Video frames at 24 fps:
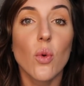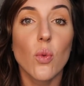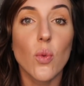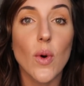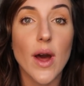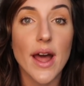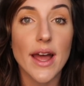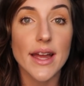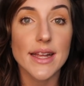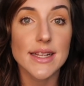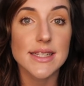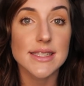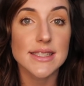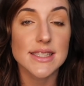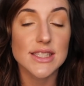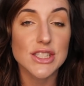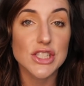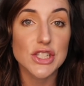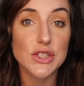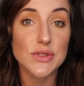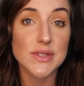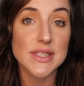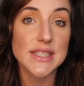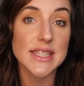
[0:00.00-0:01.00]
was
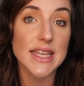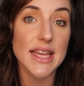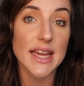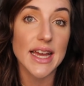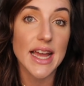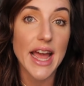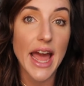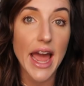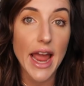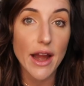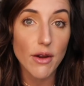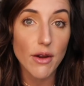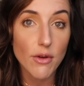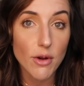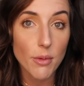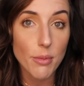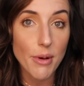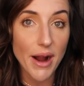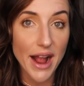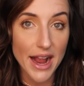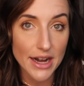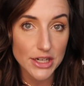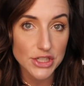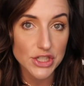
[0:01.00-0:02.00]
to see a
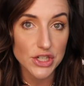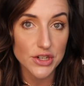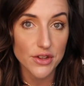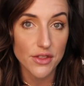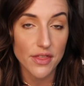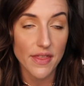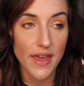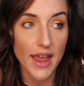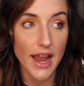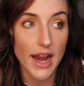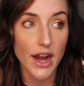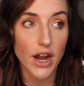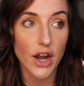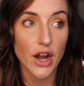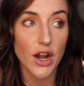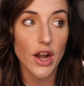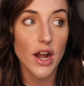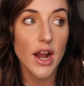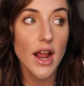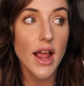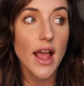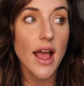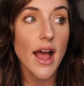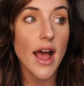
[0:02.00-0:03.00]
chiropractor
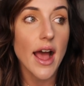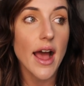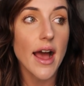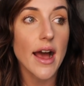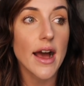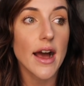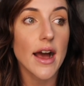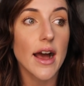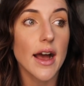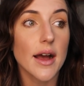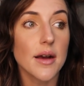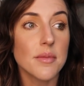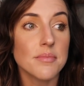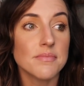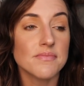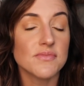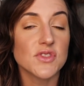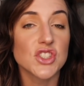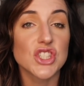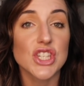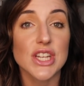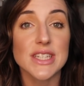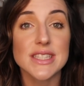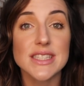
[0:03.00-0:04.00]
there
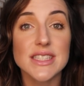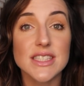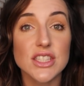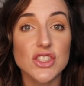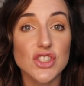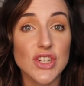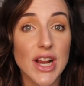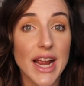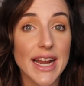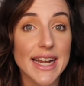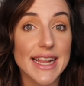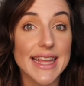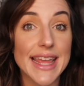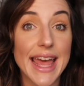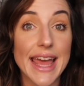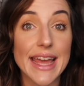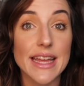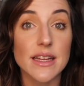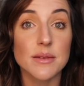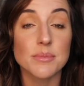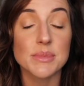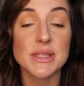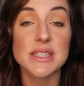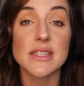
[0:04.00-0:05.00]
um, just to try to get
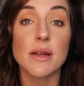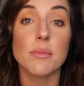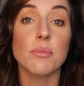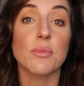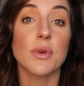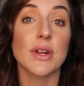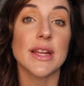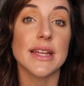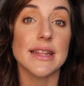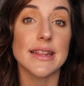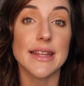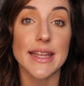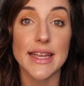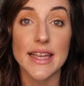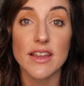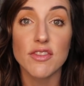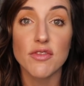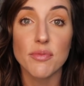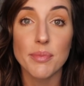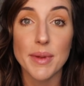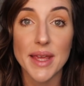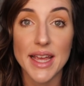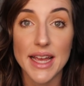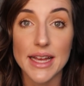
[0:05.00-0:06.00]
him some
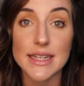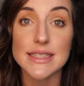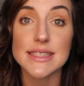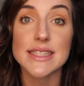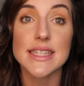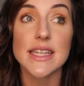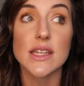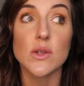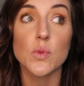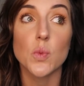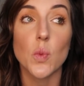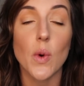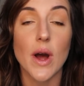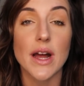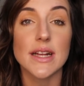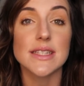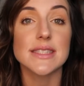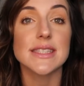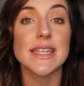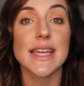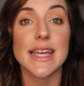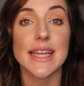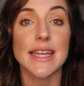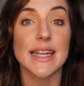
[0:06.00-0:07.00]
relief because he
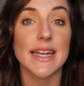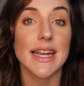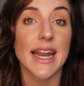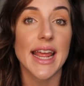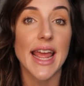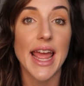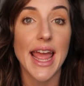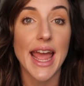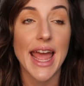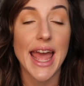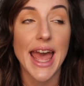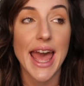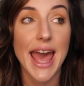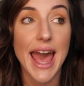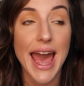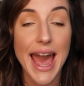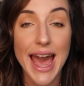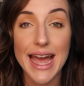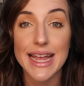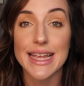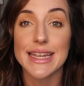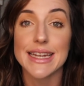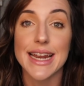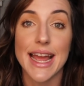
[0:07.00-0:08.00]
was in
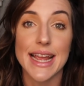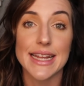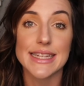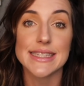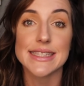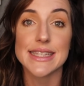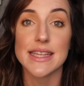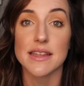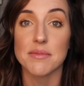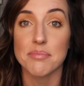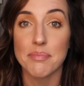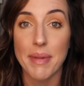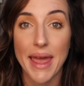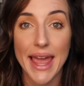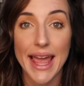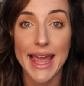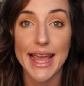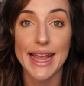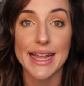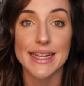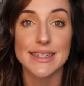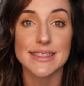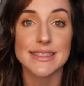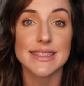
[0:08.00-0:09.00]
agonizing
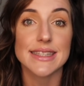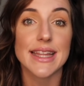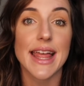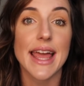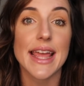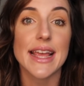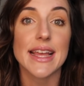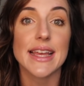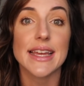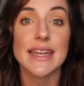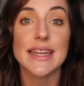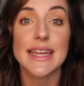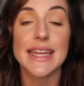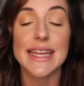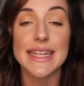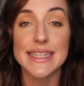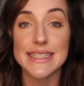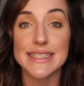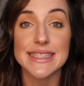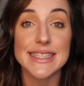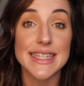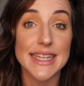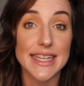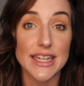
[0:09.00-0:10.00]
pain, like
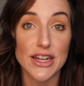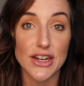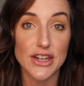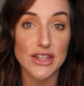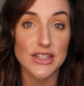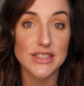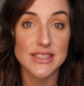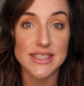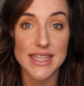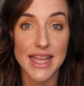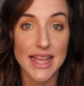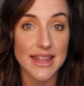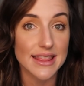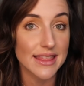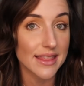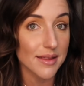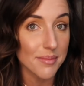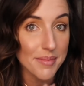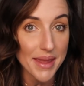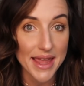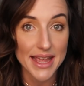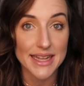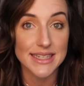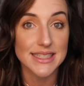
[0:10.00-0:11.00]
in tears, and the
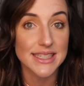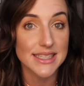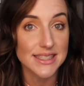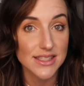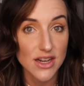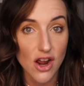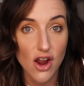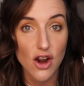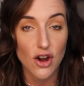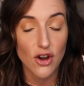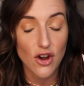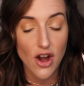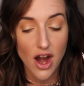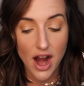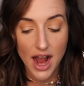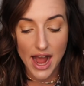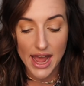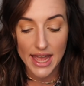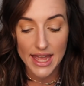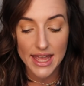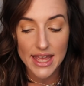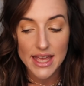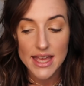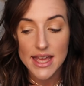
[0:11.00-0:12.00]
man does not
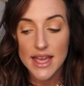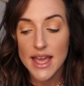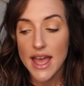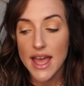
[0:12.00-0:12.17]
cry.